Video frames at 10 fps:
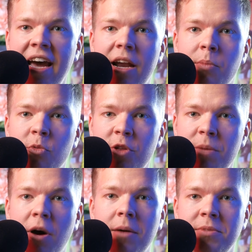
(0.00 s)
and I'm really
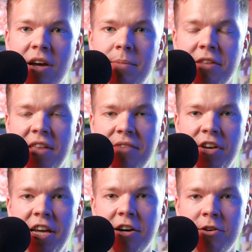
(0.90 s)
pumped about that
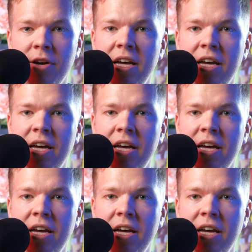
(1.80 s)
video.